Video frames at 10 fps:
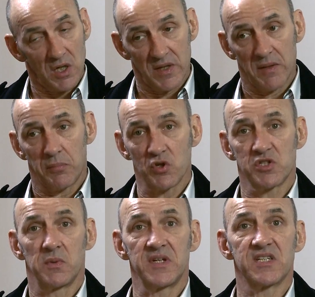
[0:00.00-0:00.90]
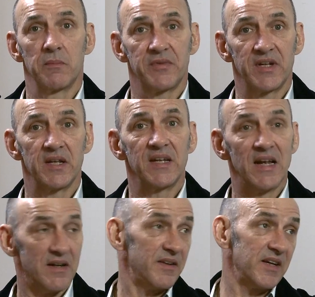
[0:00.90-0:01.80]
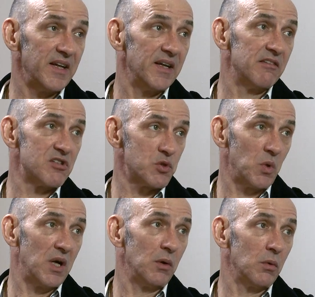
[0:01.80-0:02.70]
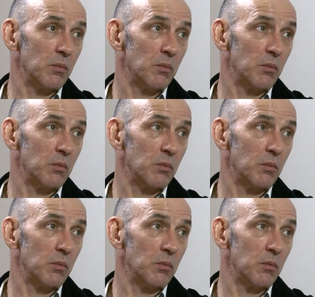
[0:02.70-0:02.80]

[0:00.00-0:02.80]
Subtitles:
And then possibly something at the end of the year as well.